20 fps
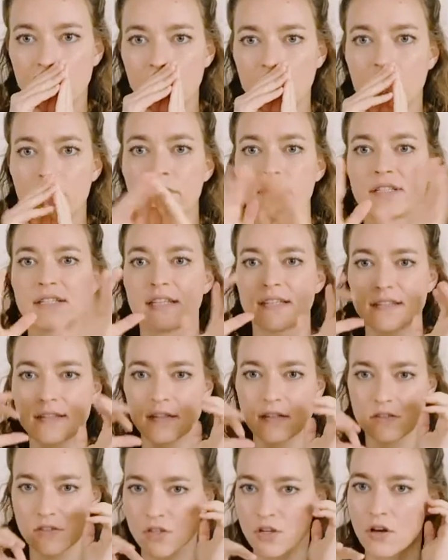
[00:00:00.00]

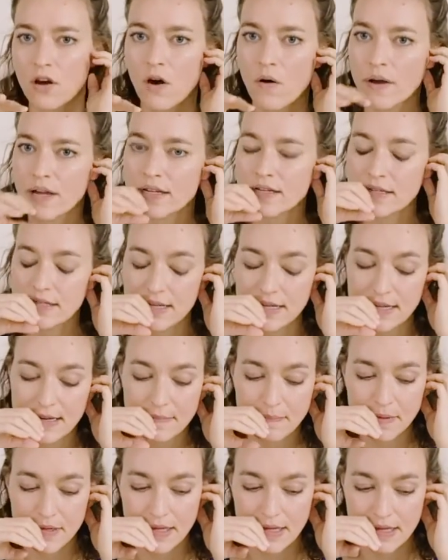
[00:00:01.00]
resistance to going
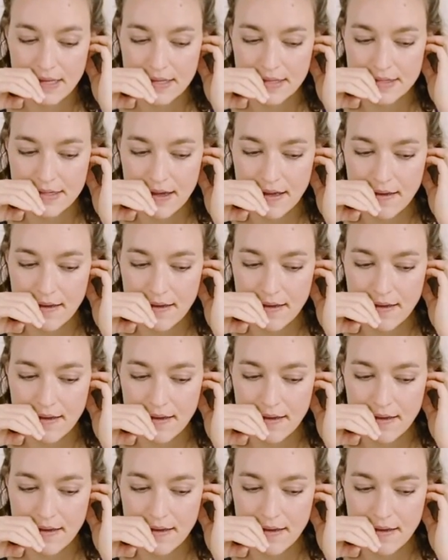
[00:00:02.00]
deep is